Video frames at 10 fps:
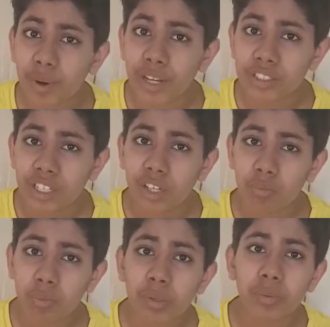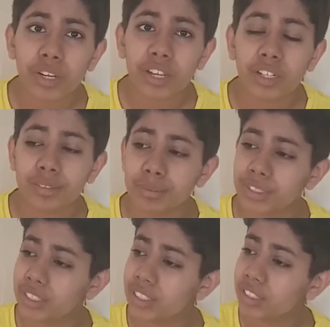rays, we would end up
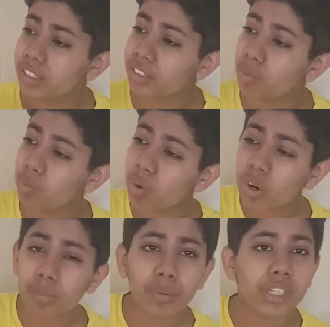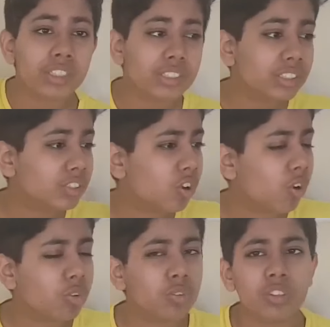seeing warm places,
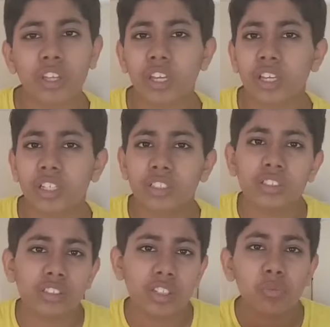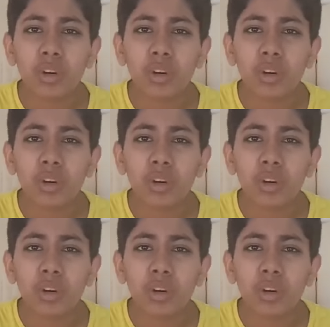cold things, and